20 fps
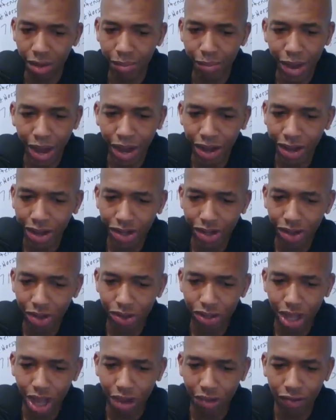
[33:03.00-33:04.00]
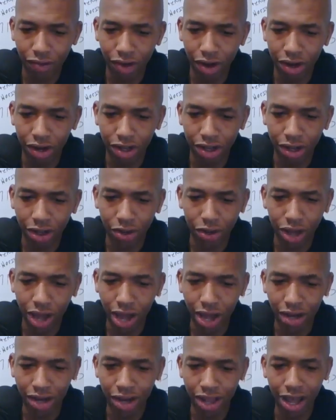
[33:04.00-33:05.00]
America knows how far to go
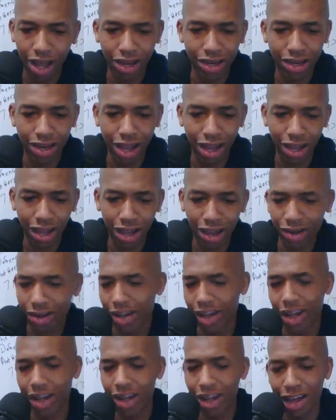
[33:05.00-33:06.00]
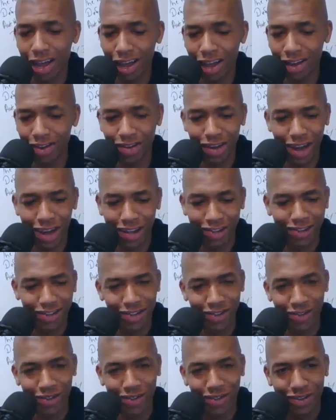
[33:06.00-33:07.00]
and how not
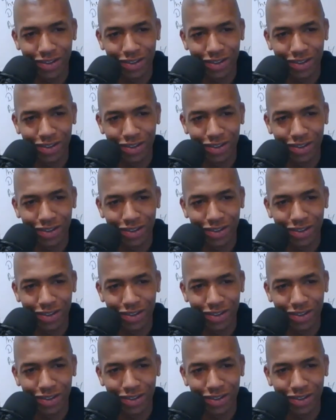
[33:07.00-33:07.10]
to.